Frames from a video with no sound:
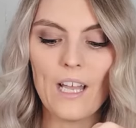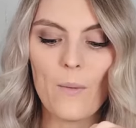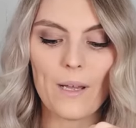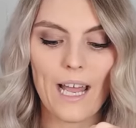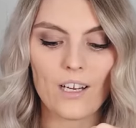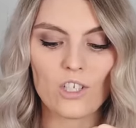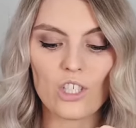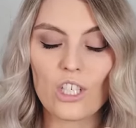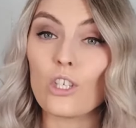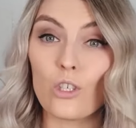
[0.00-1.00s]
but
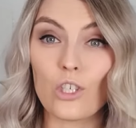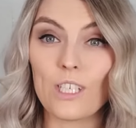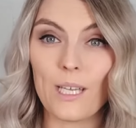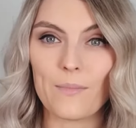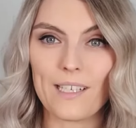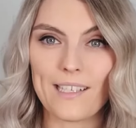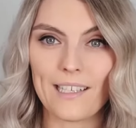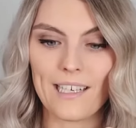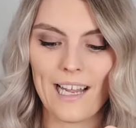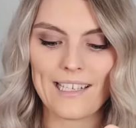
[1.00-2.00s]
actually you should keep this
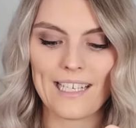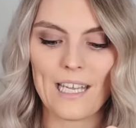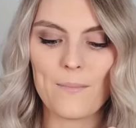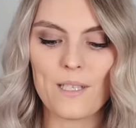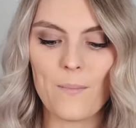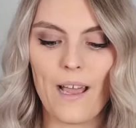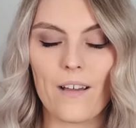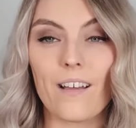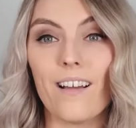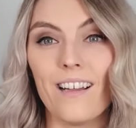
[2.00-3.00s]
lid as it keeps the
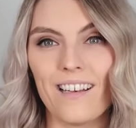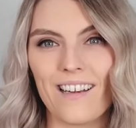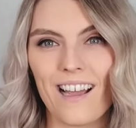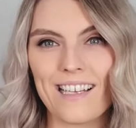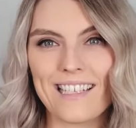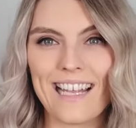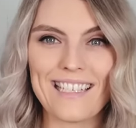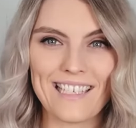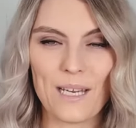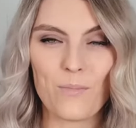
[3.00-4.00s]
powder nice and
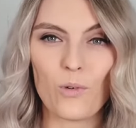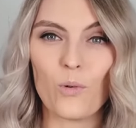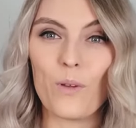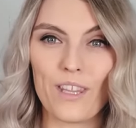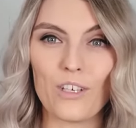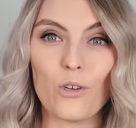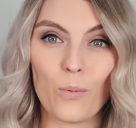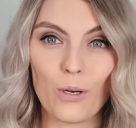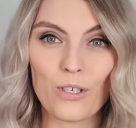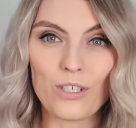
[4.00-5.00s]
stable within your
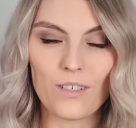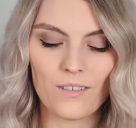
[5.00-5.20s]
pot.